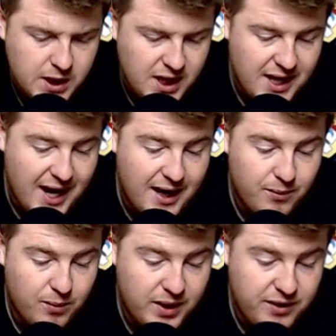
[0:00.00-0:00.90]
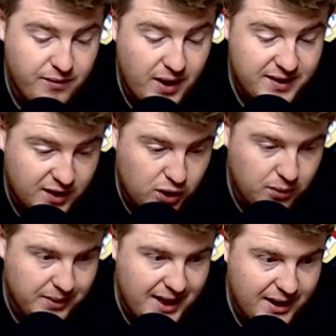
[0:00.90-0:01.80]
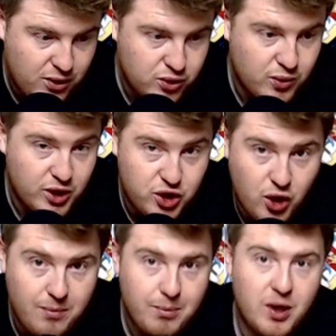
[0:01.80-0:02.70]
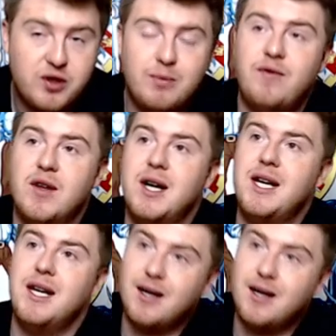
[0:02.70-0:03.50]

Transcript: now, when you're at a club like us, or a joint bottom of the league,